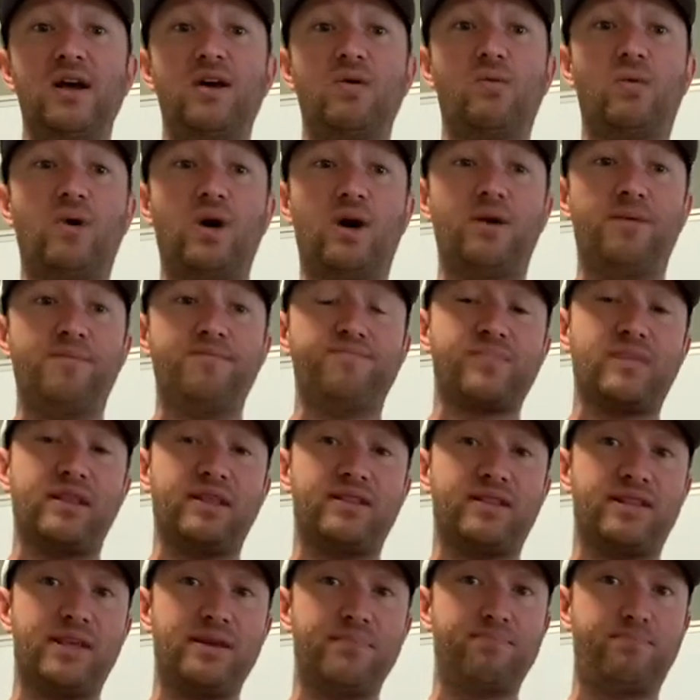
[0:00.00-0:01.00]
Well,
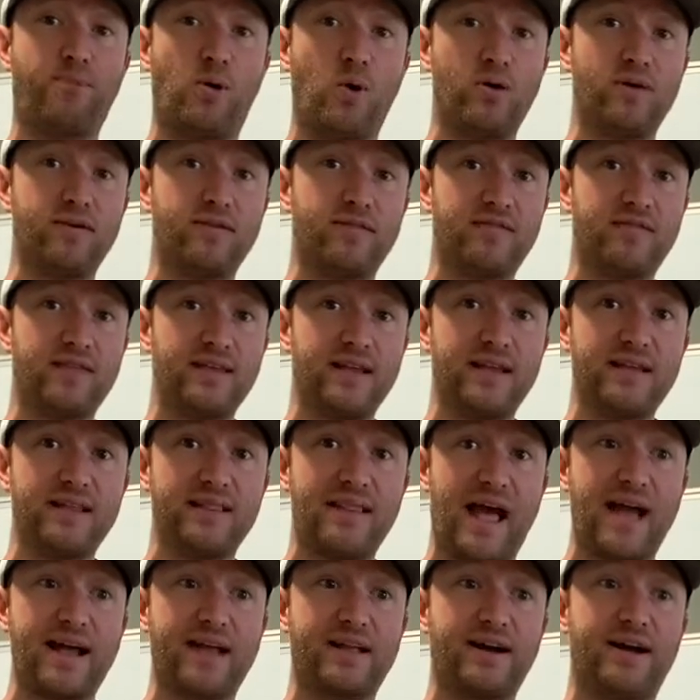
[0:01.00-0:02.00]
the important thing in
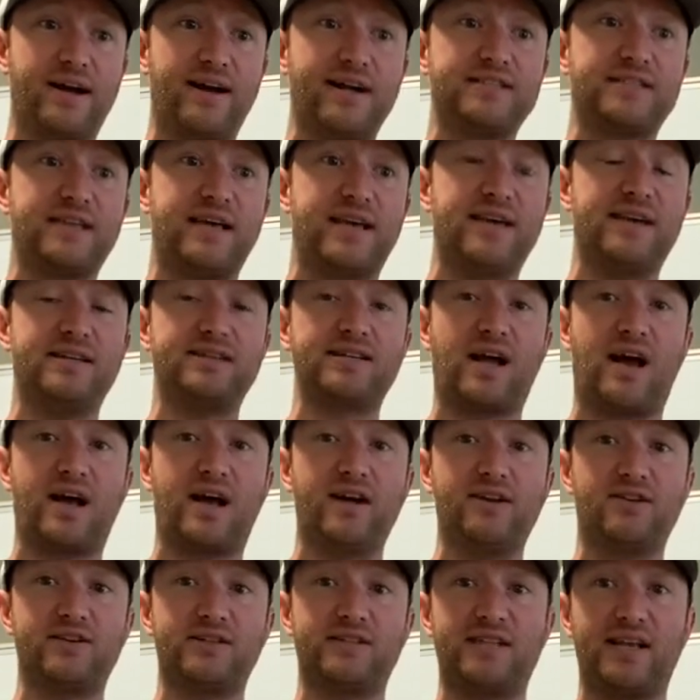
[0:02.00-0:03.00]
that, guys, is
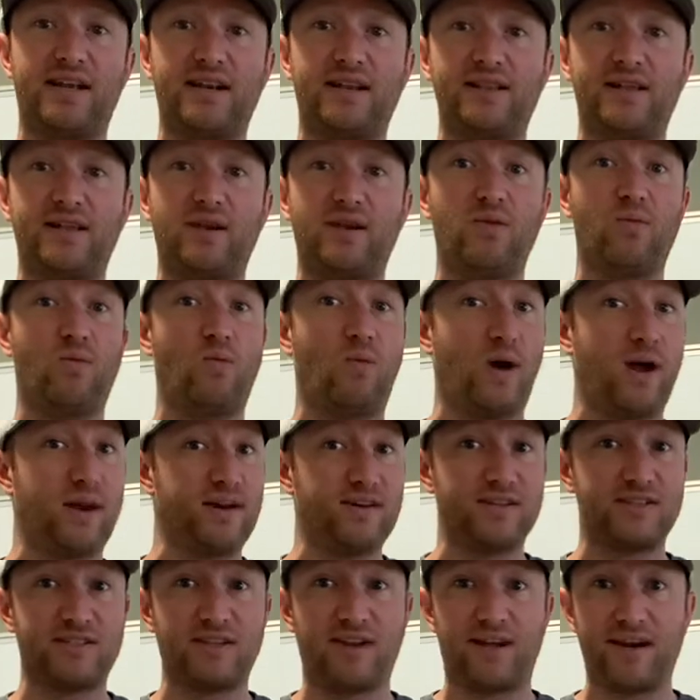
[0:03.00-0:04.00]
understanding that one
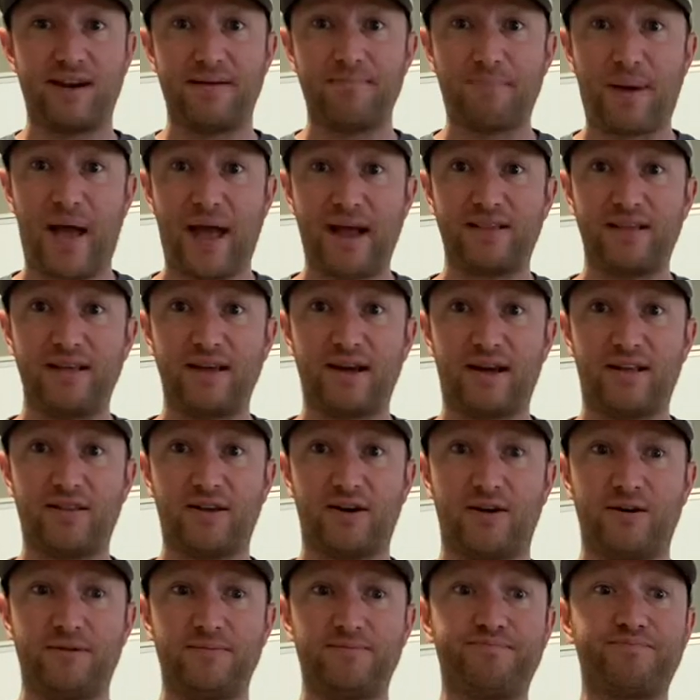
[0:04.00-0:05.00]
does not impact the
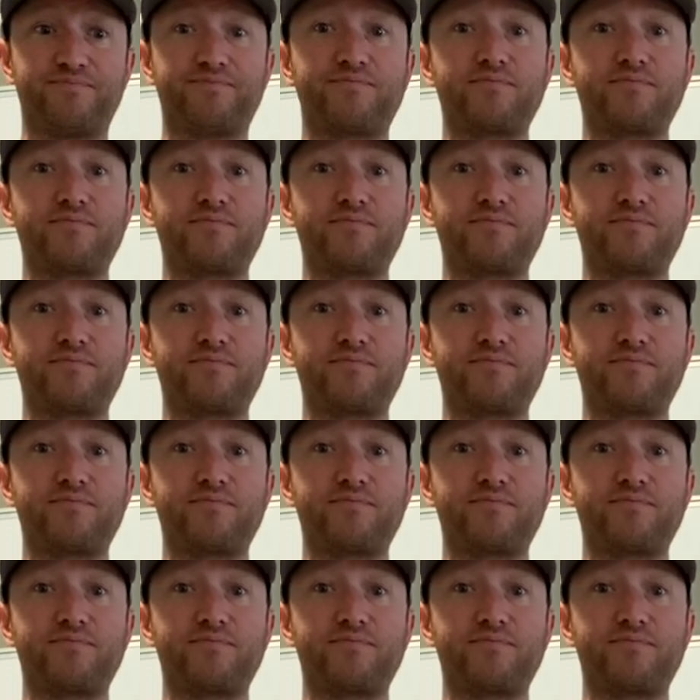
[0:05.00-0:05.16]
other.